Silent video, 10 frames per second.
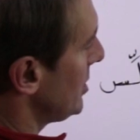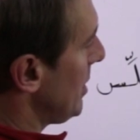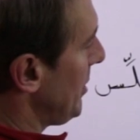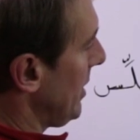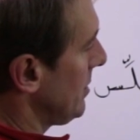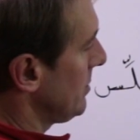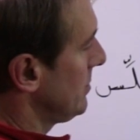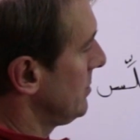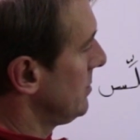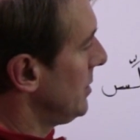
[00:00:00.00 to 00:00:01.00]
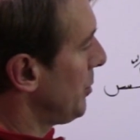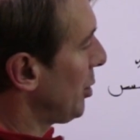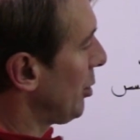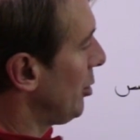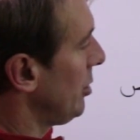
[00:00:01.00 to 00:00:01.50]
jama', the
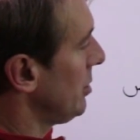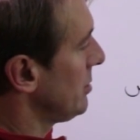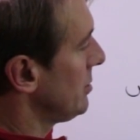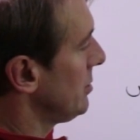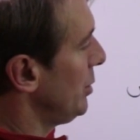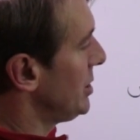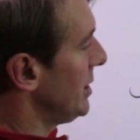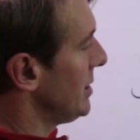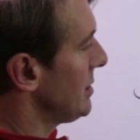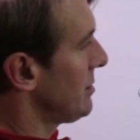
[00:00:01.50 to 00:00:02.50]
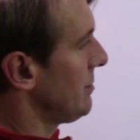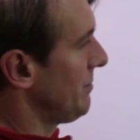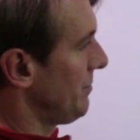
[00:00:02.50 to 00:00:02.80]
plural, which is